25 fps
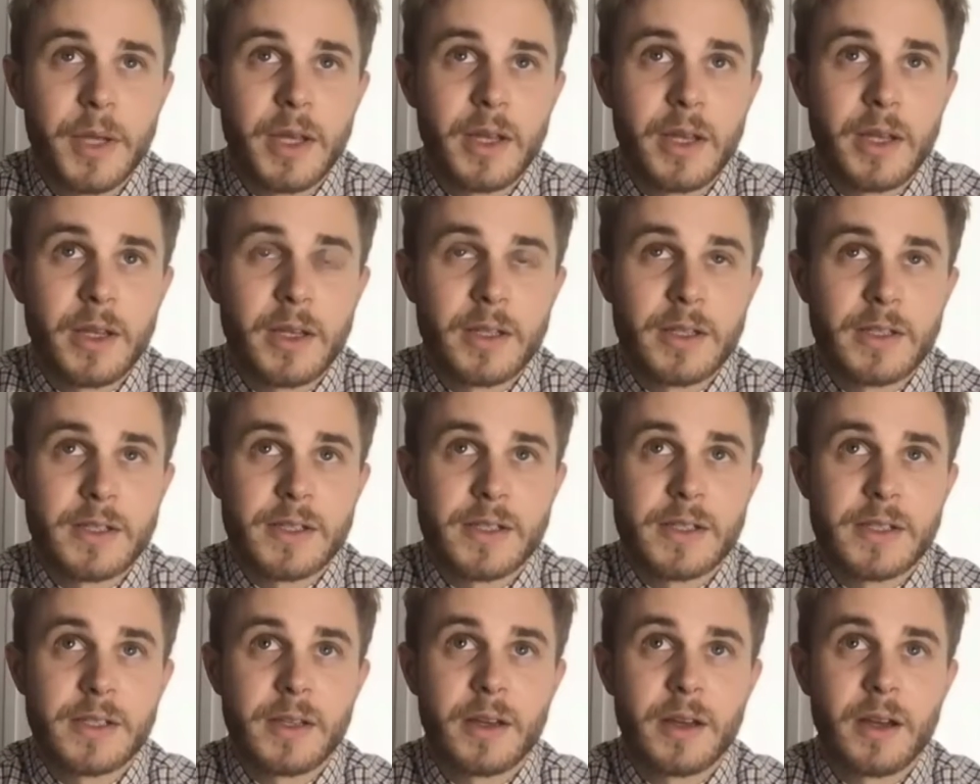
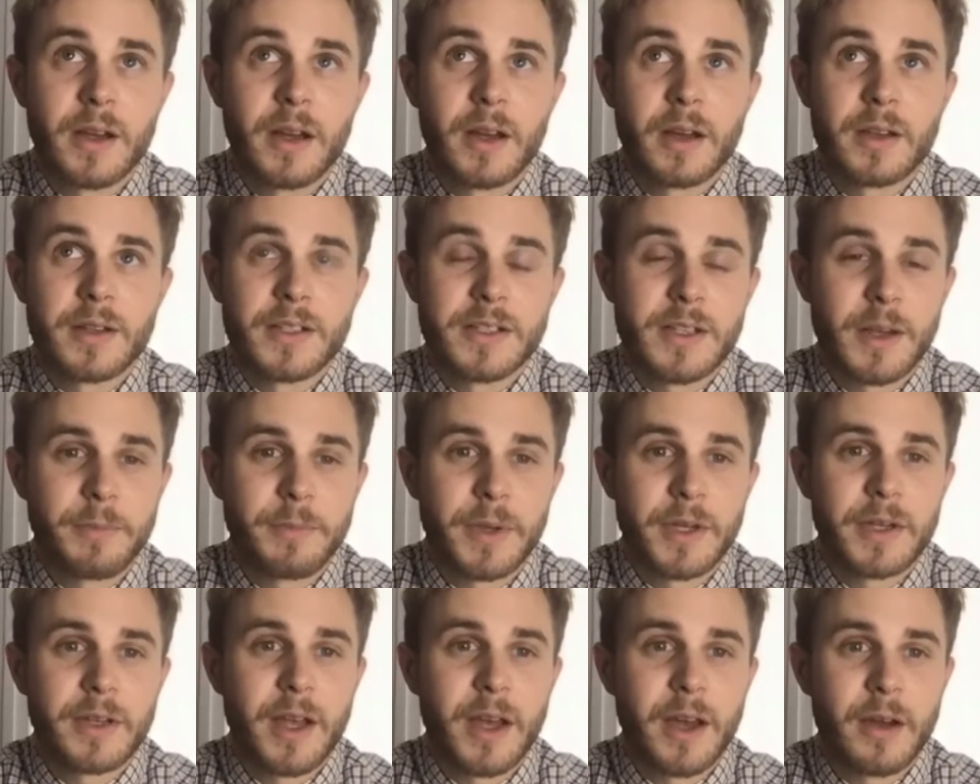means uh,
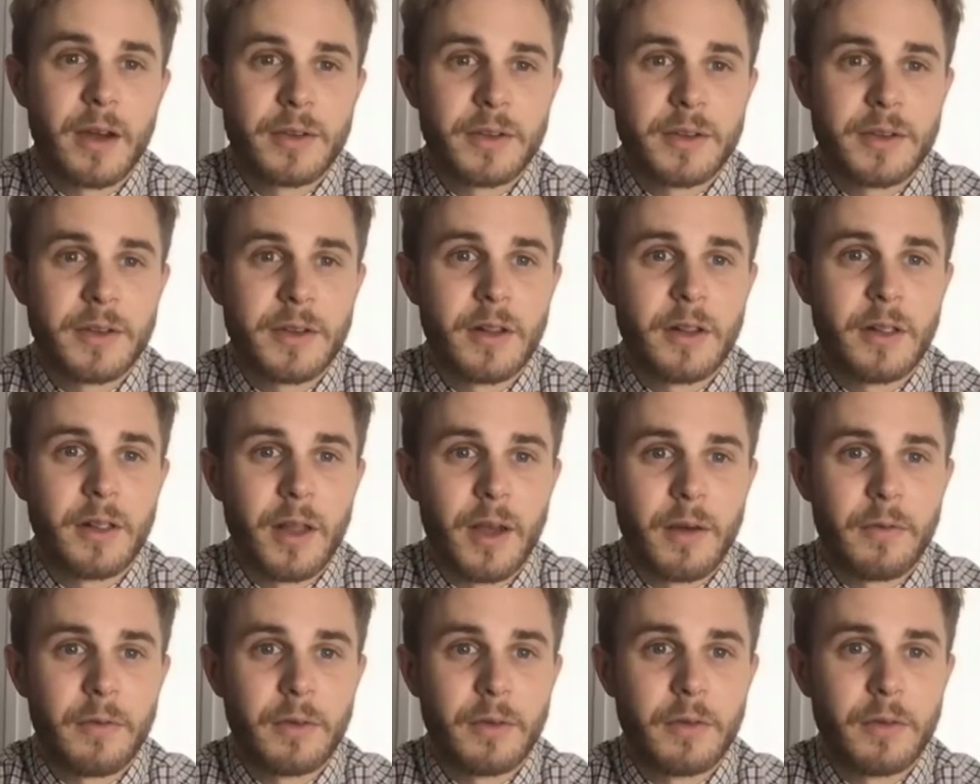stepping down to the
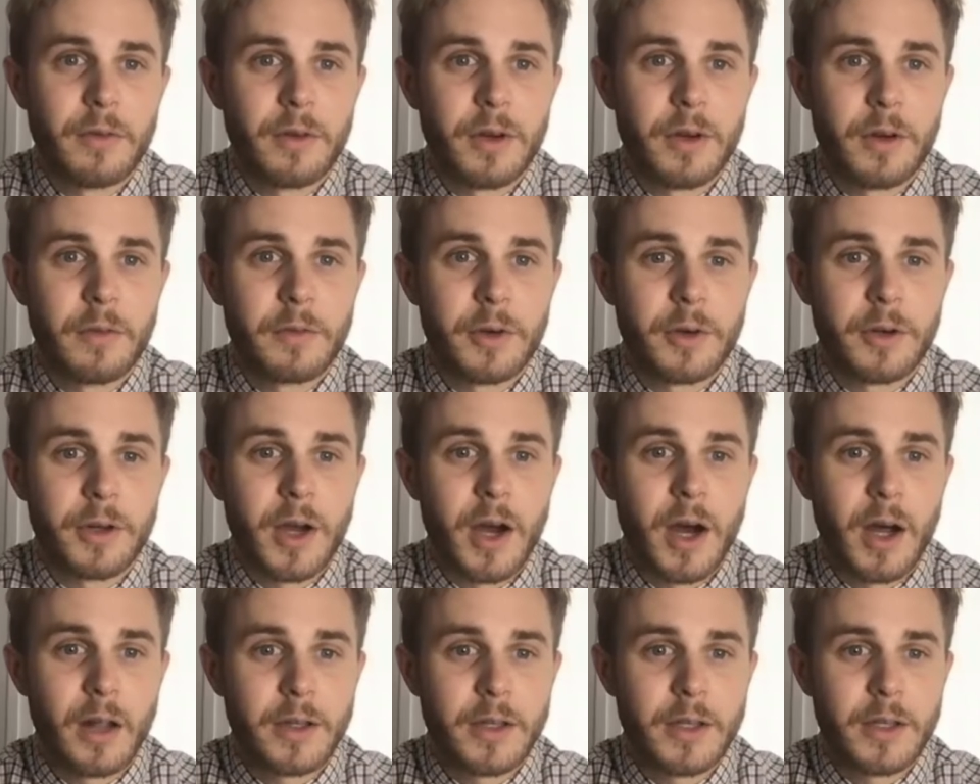level of your
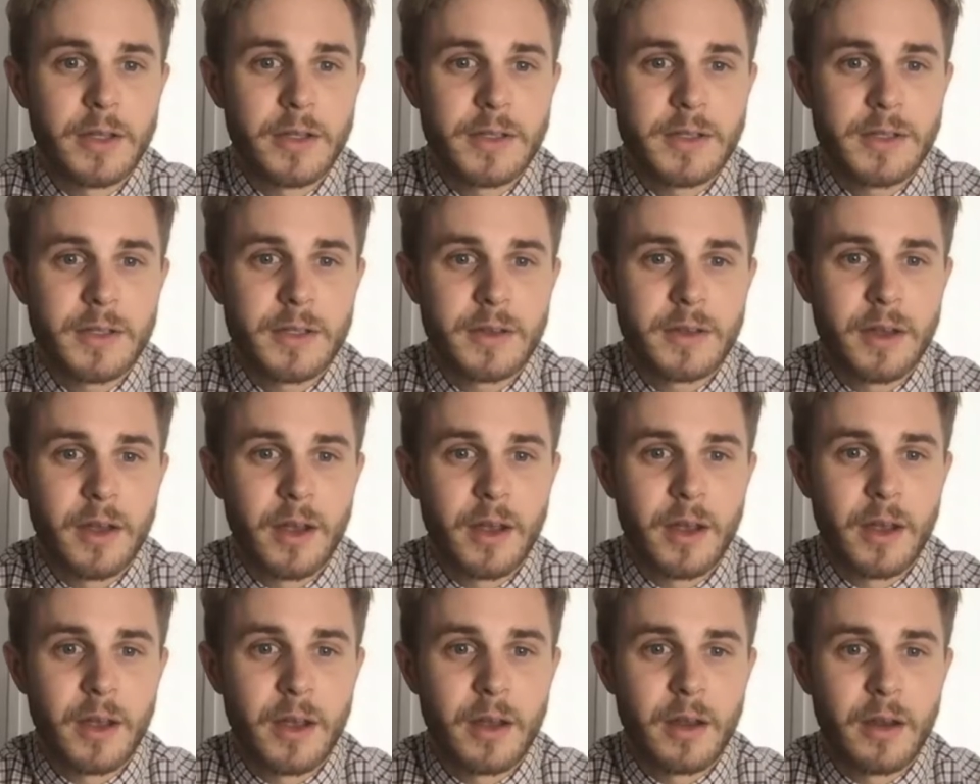colleagues
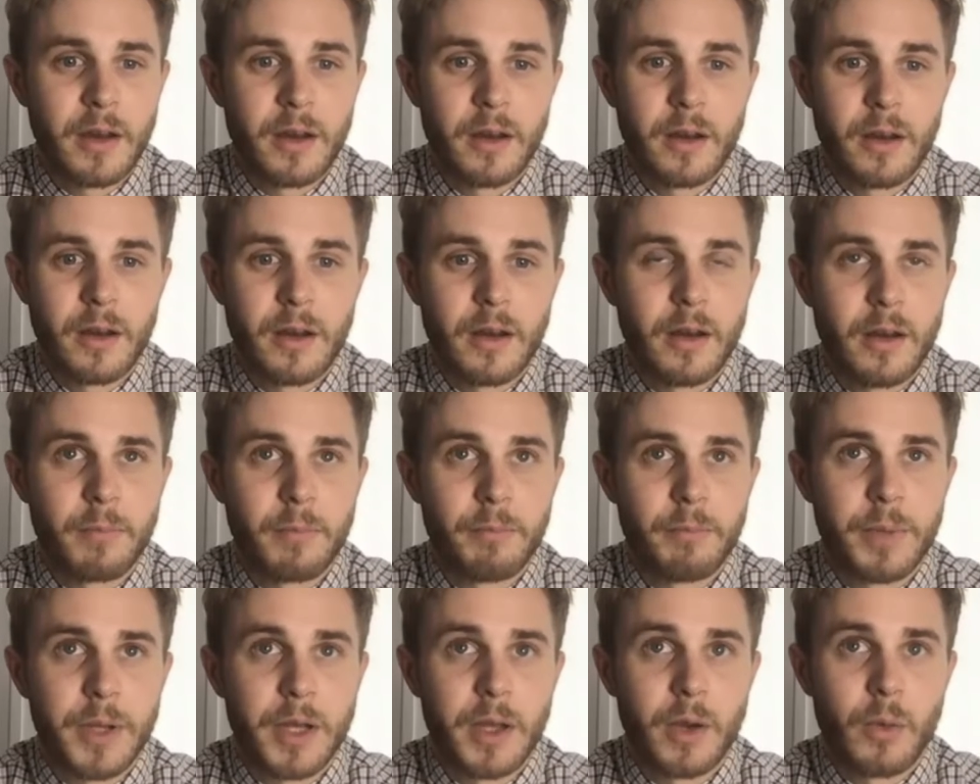and
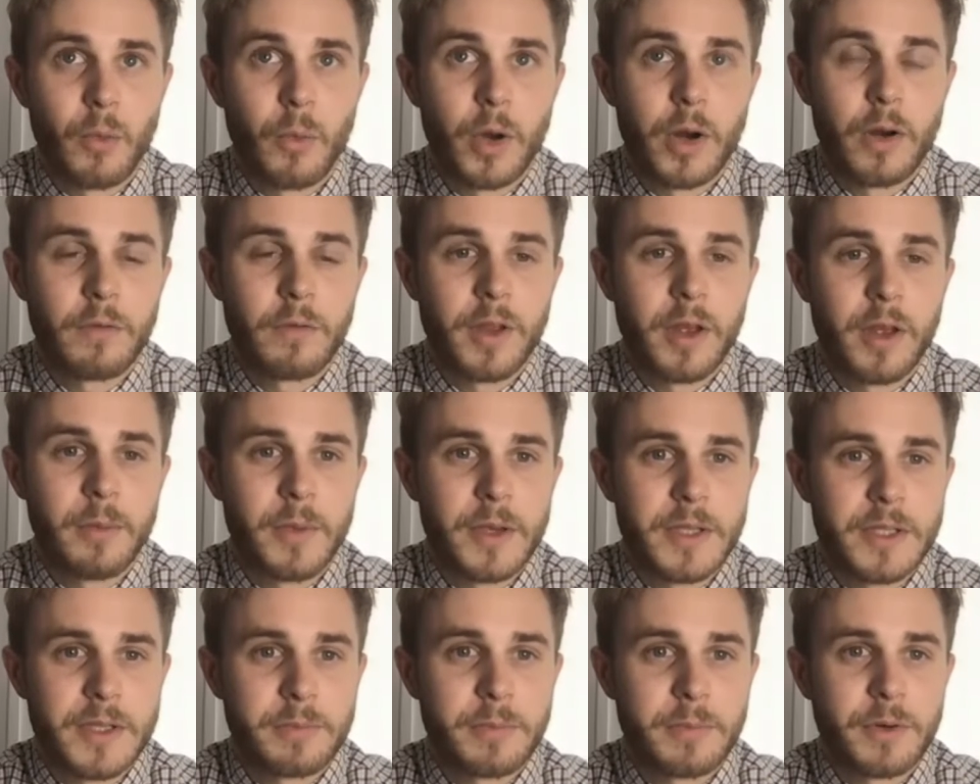being one of them
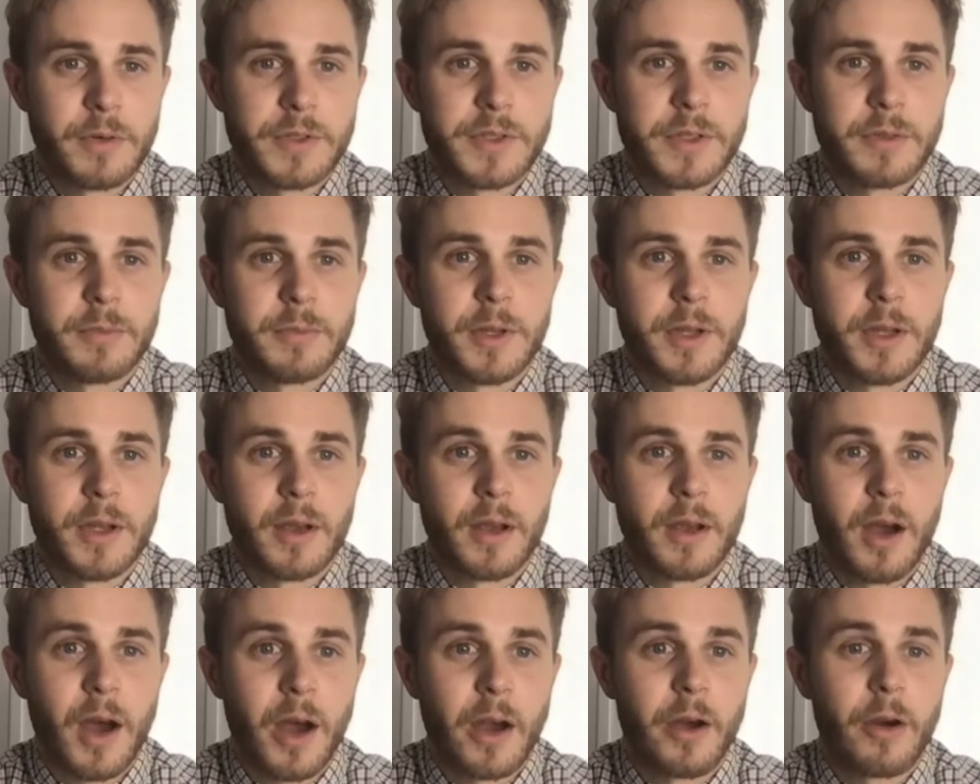as opposed to being
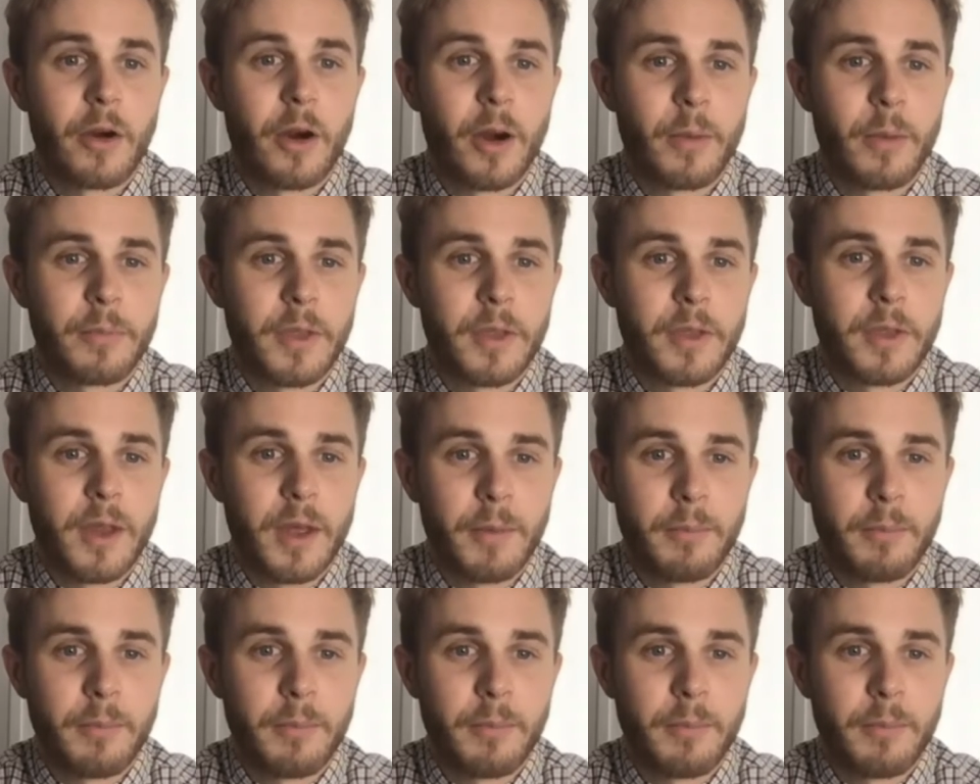higher up than